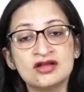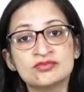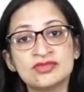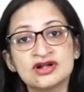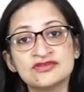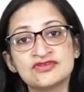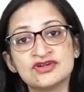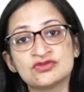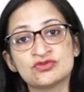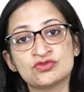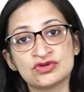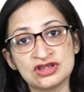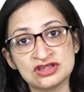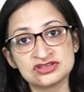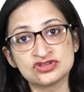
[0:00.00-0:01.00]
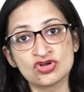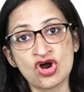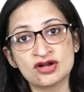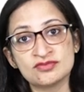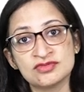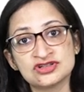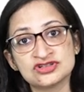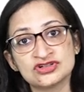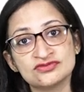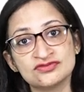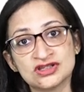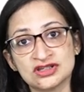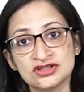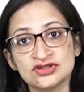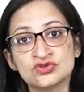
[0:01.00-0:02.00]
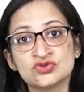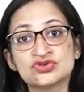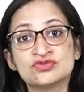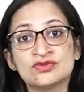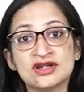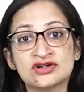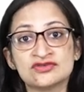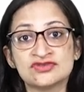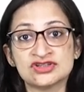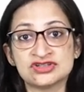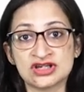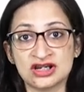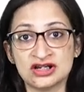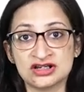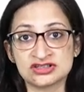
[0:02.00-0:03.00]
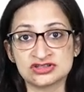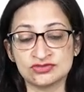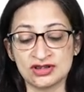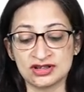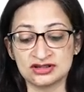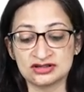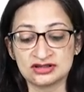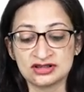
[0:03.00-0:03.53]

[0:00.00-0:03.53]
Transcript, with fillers: but if it is not mentioned we can use weight of the child as well